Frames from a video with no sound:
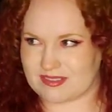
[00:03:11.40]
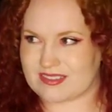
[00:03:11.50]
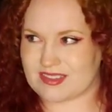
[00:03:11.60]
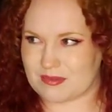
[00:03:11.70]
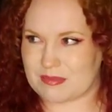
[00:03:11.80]

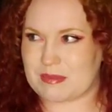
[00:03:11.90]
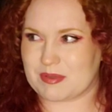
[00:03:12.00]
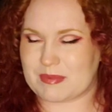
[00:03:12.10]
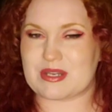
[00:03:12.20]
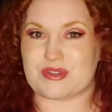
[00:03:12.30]
some people
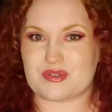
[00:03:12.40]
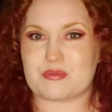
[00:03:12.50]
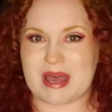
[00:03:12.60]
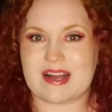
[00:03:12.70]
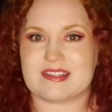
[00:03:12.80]
to be
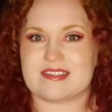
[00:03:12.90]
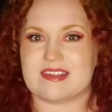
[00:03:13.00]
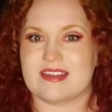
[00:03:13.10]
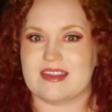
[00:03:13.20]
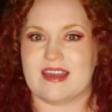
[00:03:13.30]
douchebags,
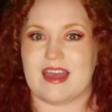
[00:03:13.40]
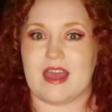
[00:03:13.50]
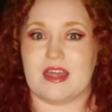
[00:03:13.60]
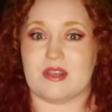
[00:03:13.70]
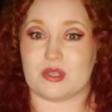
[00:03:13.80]

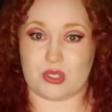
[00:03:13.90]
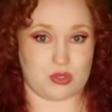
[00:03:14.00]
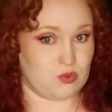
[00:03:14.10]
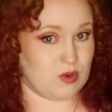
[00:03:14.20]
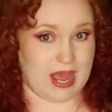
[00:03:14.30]
and
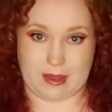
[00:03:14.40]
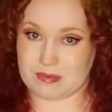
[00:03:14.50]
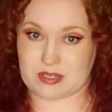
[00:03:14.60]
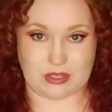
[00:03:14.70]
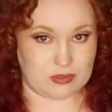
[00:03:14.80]
you
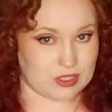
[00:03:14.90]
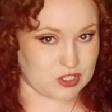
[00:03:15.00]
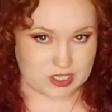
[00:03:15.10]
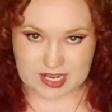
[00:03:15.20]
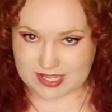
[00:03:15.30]
absolutely
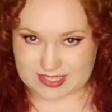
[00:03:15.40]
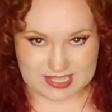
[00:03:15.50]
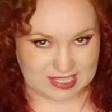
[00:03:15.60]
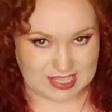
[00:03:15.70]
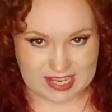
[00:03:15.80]
should not see
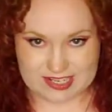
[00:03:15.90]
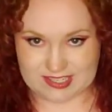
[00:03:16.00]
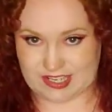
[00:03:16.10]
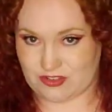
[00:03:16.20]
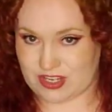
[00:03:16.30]
the clients
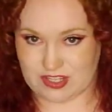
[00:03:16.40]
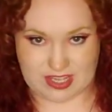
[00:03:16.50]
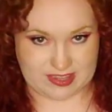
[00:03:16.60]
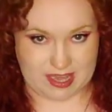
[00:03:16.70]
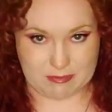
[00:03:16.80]
that treat you
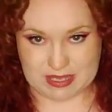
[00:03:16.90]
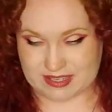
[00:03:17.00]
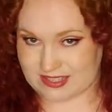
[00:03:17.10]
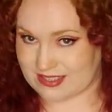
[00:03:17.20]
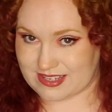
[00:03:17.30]
like that
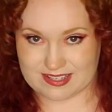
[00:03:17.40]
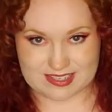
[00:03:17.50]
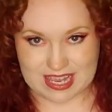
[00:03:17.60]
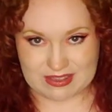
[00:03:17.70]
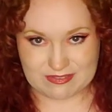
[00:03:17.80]
because that's not
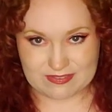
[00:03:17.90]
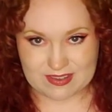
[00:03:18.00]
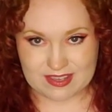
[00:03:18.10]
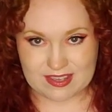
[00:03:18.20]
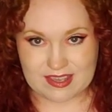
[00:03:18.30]
safe.
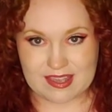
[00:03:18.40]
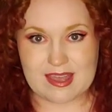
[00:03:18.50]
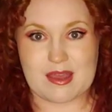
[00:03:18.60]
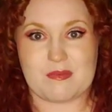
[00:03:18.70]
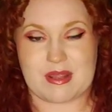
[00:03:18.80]

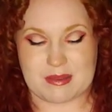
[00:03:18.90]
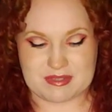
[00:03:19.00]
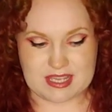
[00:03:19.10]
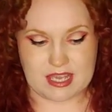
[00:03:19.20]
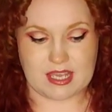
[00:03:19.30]
But I'm
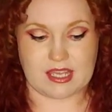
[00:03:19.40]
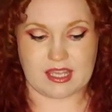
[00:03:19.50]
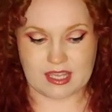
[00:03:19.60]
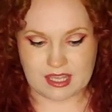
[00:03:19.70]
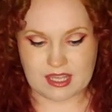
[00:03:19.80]
saying
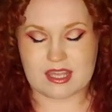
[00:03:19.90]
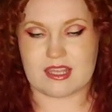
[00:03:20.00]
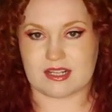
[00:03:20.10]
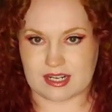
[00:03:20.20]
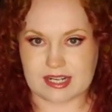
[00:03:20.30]

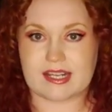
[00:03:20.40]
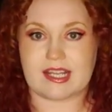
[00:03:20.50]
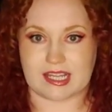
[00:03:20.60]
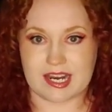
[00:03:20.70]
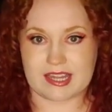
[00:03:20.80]
you're gonna get
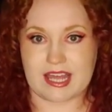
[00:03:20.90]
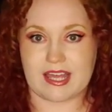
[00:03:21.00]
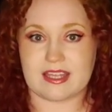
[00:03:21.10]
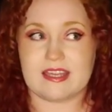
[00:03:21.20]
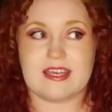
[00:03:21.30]
a lot of that.
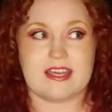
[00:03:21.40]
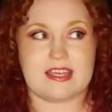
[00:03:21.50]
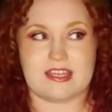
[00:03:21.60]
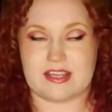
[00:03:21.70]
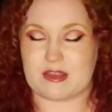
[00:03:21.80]

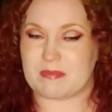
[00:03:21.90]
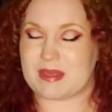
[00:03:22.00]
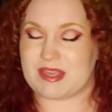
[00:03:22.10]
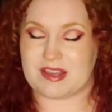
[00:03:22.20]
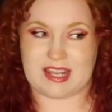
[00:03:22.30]
You
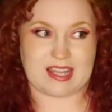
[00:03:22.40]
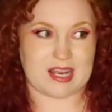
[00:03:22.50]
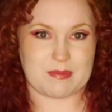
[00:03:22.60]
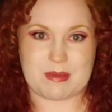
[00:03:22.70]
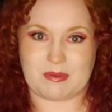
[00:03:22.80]
get a
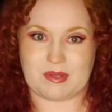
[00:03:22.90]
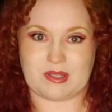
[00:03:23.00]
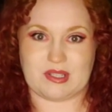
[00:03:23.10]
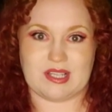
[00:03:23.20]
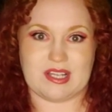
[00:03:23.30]
lot of
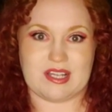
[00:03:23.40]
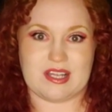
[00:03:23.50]
people